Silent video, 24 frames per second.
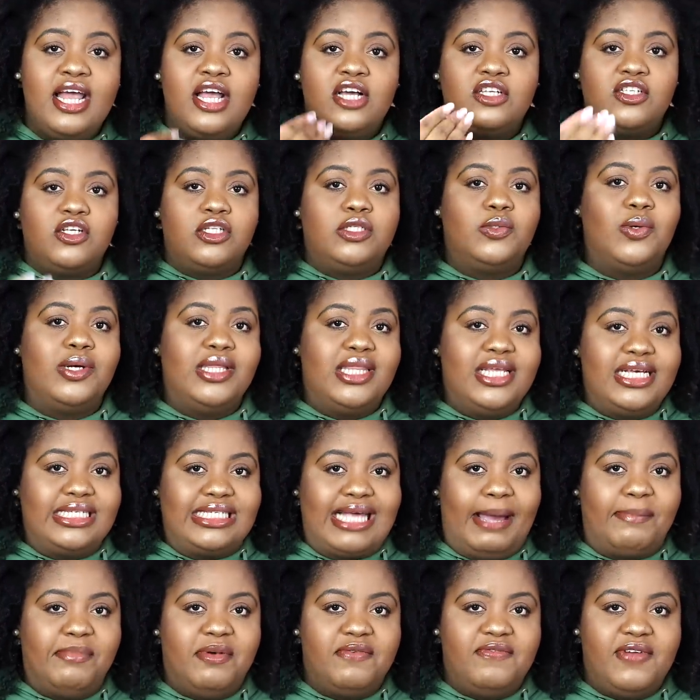so doing these
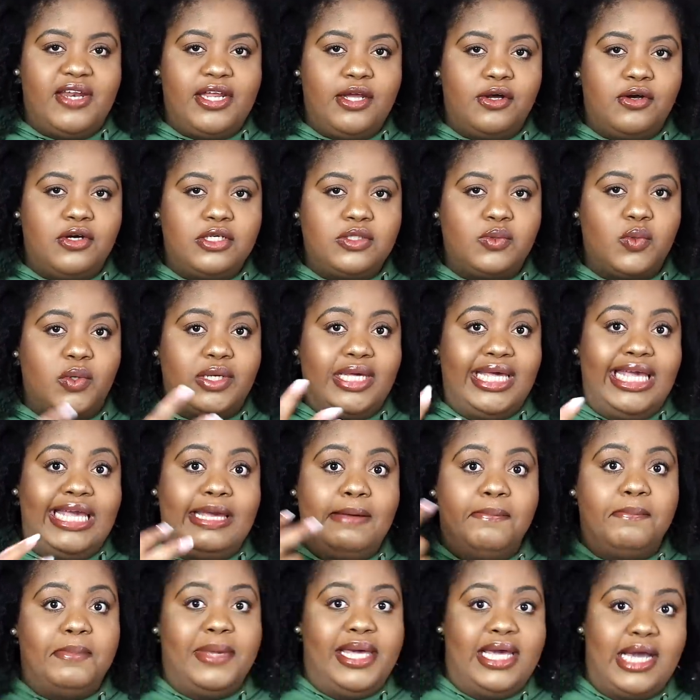type of videos will
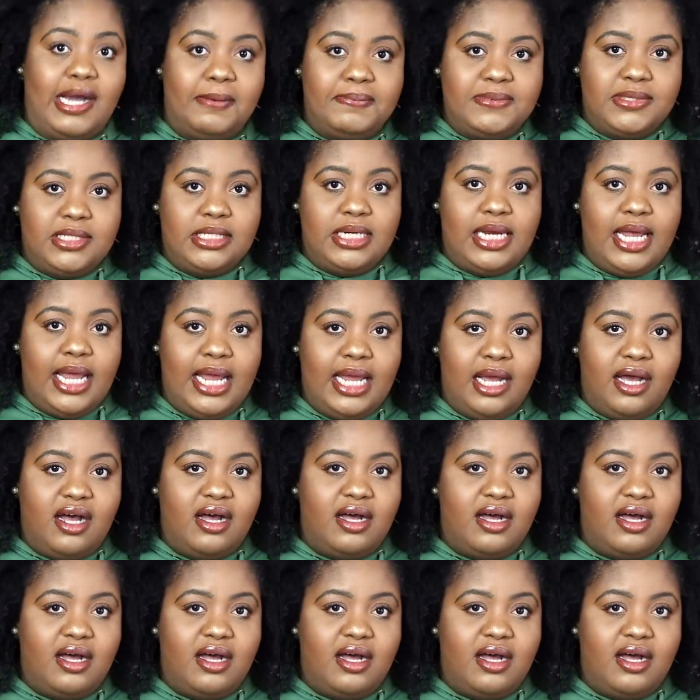keep me up to date